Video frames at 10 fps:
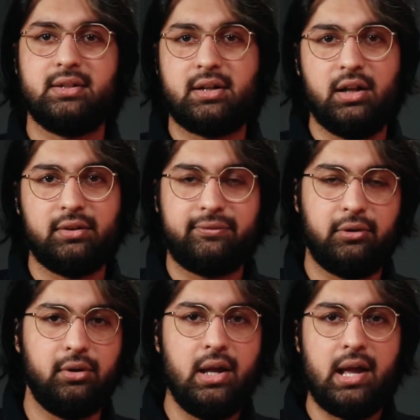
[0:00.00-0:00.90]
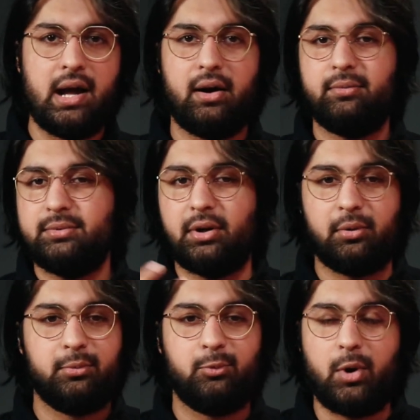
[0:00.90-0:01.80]
to the colorful, you
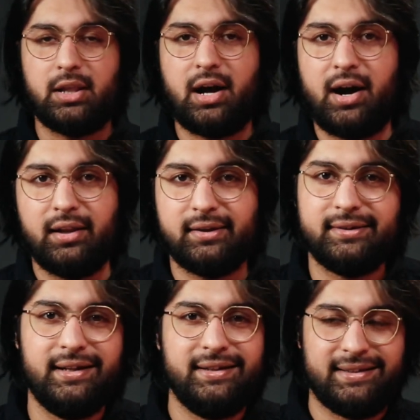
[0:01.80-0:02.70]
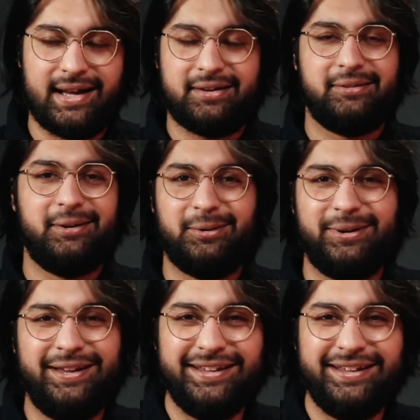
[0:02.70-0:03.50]
know, walla holla? I don't know.